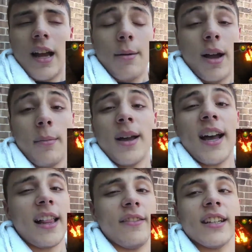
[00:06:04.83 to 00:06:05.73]
I'm
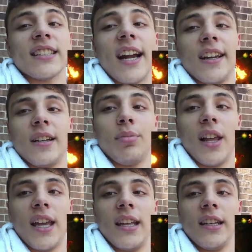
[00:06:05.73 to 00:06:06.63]
hell of excited to
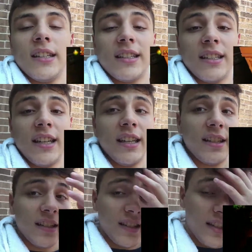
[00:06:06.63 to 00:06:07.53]
play it,
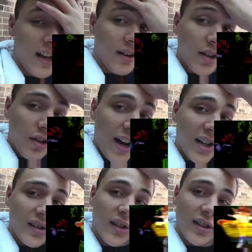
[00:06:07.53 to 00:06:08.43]
just to see how good
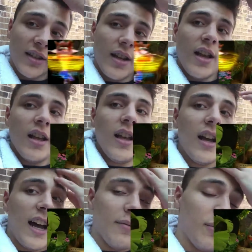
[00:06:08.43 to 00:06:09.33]
Crash looks.
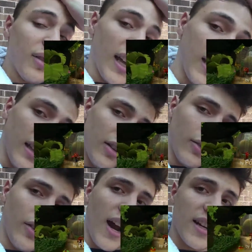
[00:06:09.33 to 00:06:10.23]
I've been playing the
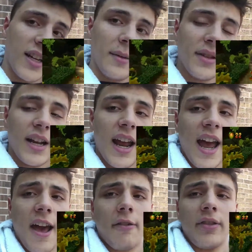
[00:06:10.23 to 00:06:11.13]
little Crash games that I
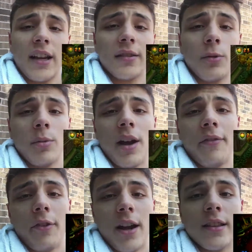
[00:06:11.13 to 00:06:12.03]
have, thanks to one of my
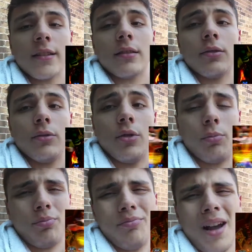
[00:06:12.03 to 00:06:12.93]
friends who
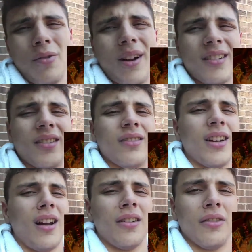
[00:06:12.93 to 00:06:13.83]
might watch this
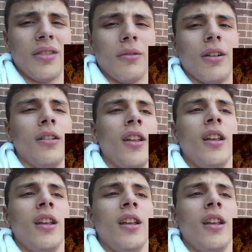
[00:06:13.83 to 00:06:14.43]
video. I don't know if she will.